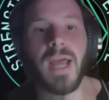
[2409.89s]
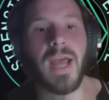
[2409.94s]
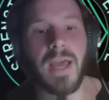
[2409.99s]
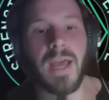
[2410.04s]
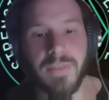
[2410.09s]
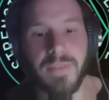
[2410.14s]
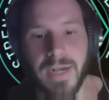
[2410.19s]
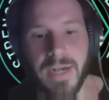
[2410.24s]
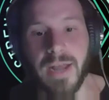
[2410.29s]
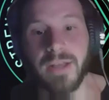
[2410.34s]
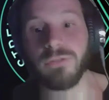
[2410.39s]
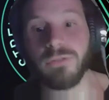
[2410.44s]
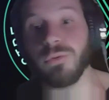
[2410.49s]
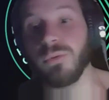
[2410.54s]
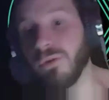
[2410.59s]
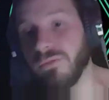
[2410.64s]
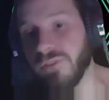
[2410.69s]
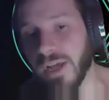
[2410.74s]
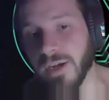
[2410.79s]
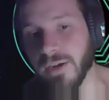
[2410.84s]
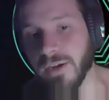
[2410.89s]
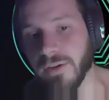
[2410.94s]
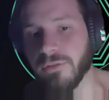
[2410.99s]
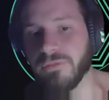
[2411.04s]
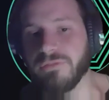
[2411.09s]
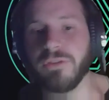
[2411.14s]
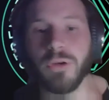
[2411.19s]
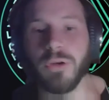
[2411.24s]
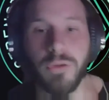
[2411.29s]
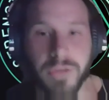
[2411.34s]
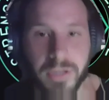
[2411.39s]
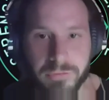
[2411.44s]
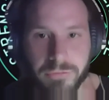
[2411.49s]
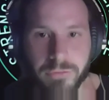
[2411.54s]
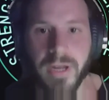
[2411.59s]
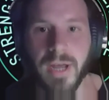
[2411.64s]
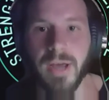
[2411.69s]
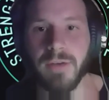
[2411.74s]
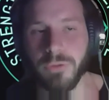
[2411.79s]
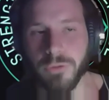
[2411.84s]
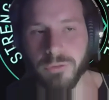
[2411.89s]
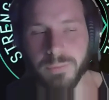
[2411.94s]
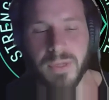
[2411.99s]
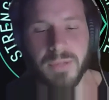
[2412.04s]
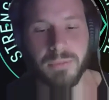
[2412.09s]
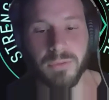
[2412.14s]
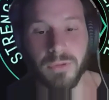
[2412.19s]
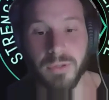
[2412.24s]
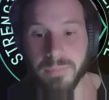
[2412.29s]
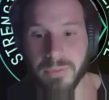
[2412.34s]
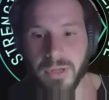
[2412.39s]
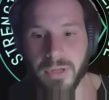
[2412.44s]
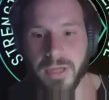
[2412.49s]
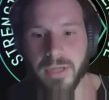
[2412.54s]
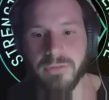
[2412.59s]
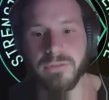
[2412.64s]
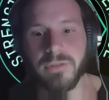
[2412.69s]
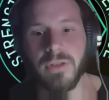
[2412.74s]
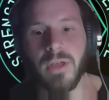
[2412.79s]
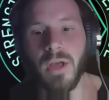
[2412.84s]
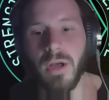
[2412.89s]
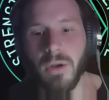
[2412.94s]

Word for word: And then as we move out into the field, if we have those people in place